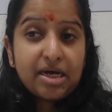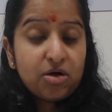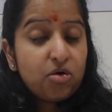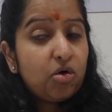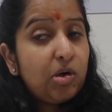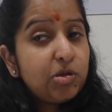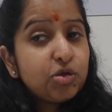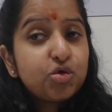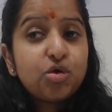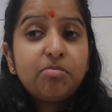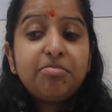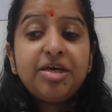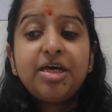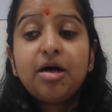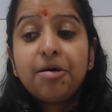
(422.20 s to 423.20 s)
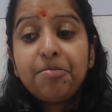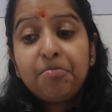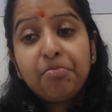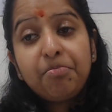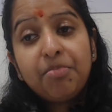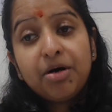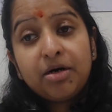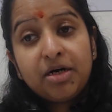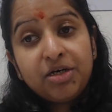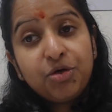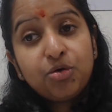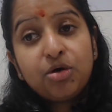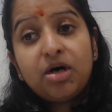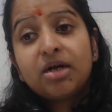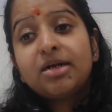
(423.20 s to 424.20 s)
can also be
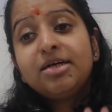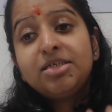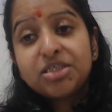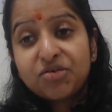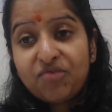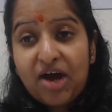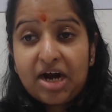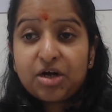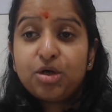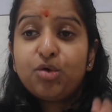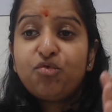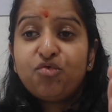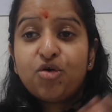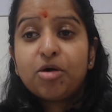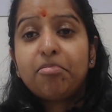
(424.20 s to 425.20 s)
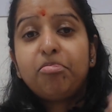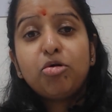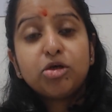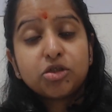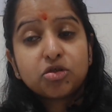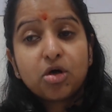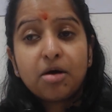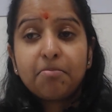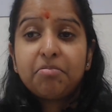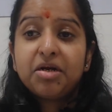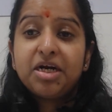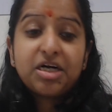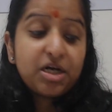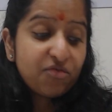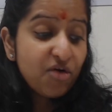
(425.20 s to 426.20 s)
a risk factor for
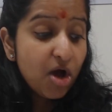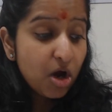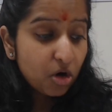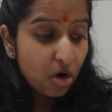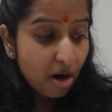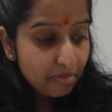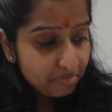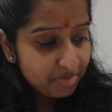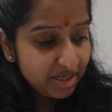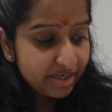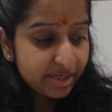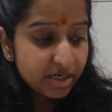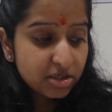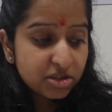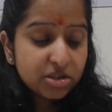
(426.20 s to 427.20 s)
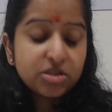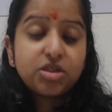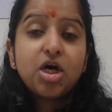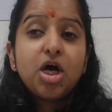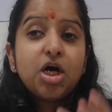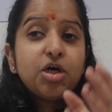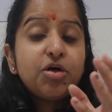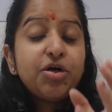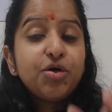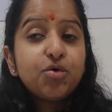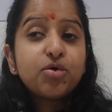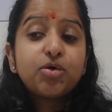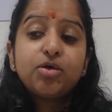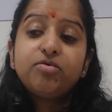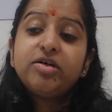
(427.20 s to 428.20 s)
post-operative complications,
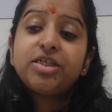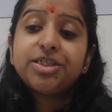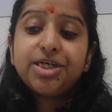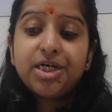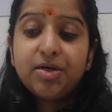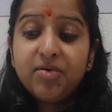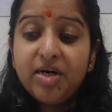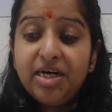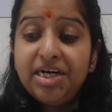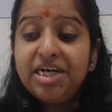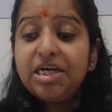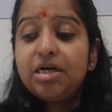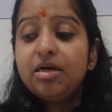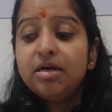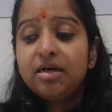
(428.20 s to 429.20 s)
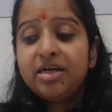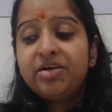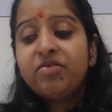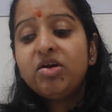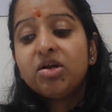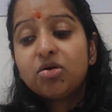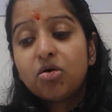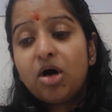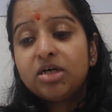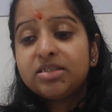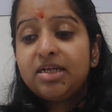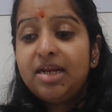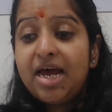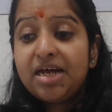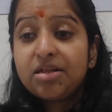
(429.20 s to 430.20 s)
due to which it will
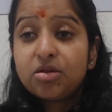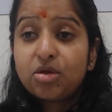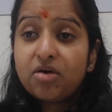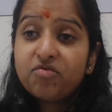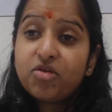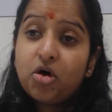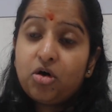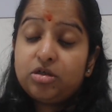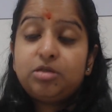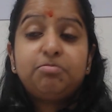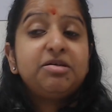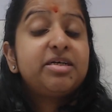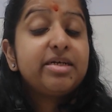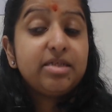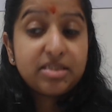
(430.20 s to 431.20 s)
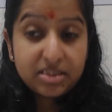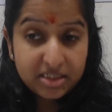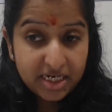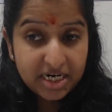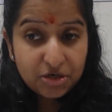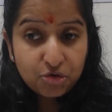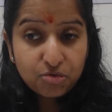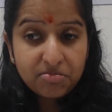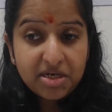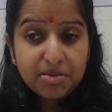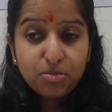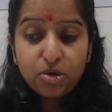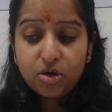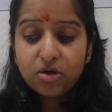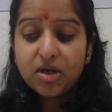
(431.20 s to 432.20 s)
cause length of the hospital stay to
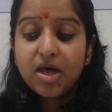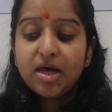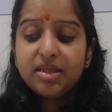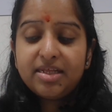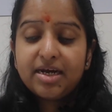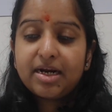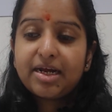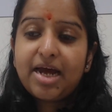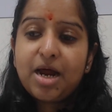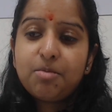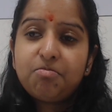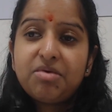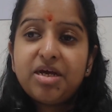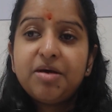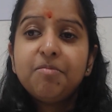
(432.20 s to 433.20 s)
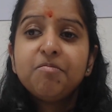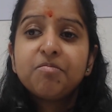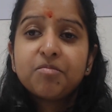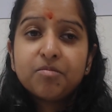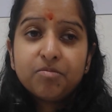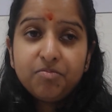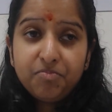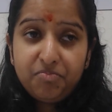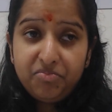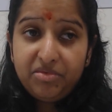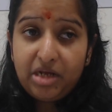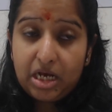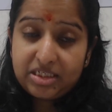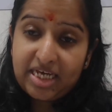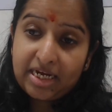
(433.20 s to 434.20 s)
be more. There can be
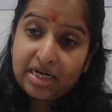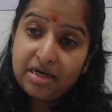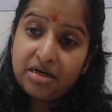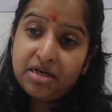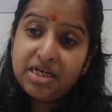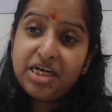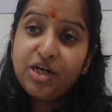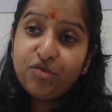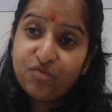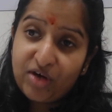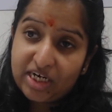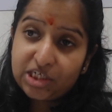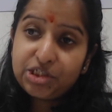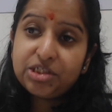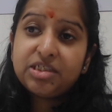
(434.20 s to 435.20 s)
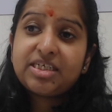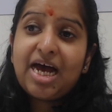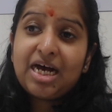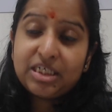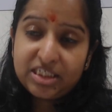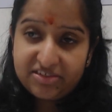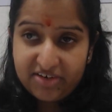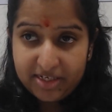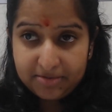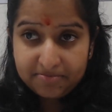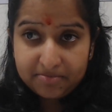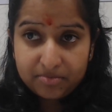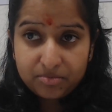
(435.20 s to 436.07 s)
secondary infections as well.